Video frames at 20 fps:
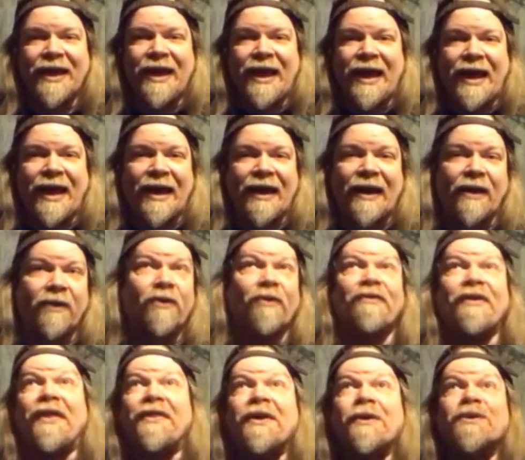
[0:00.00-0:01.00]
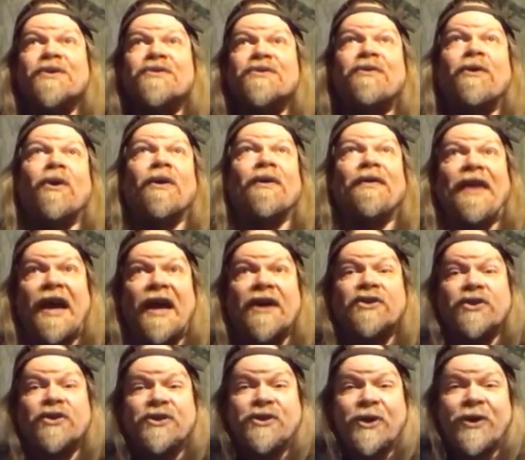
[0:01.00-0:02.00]
And I don't know if that thing was falling. They
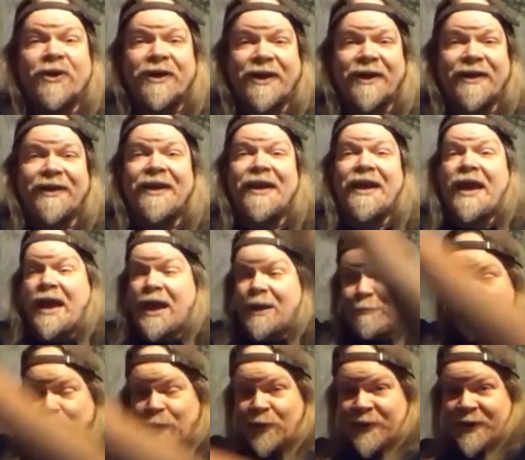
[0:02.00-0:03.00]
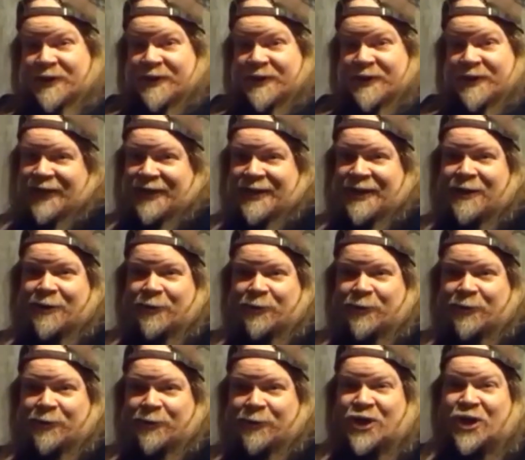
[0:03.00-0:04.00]
actually took it and put it on the
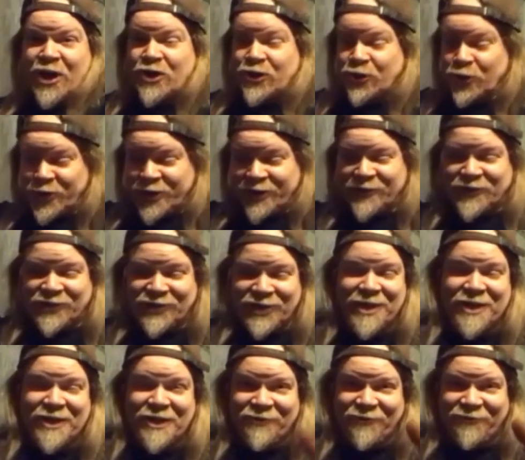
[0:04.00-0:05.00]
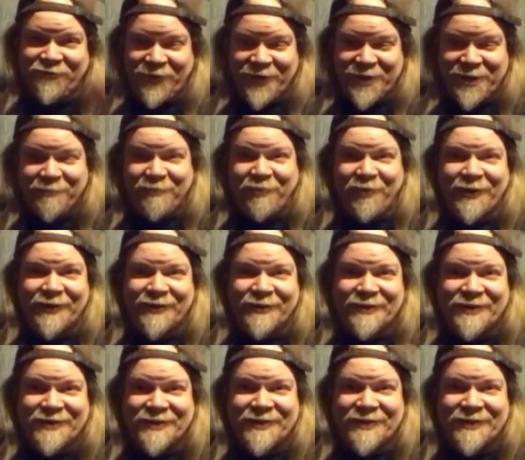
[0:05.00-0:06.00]
couch. You can see his
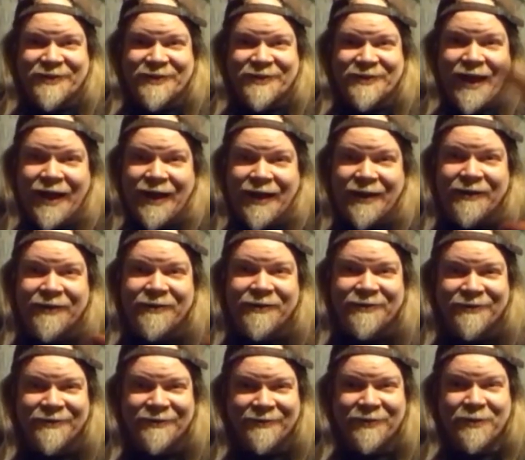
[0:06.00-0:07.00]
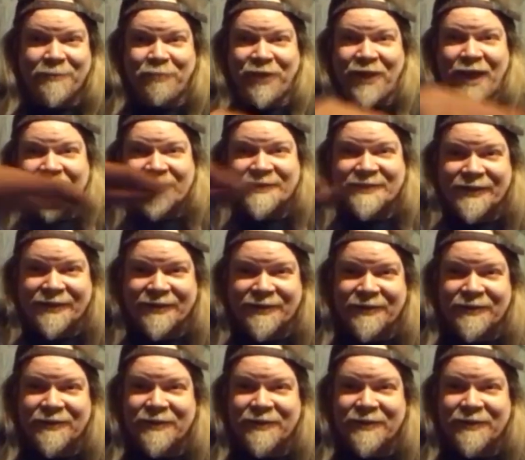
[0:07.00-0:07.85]
fingerprints on the plastic oh.